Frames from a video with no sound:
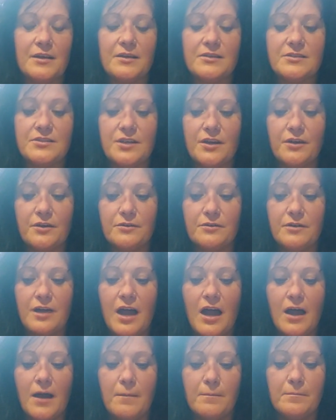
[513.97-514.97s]
So
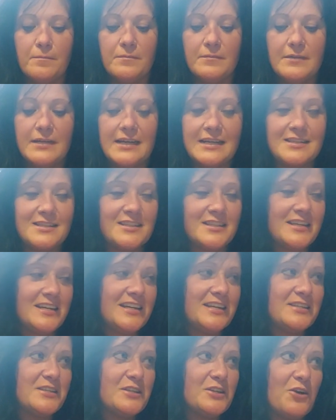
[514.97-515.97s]

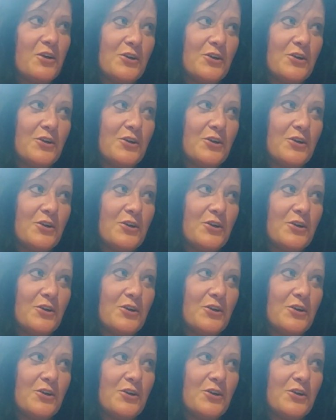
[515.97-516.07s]
it's an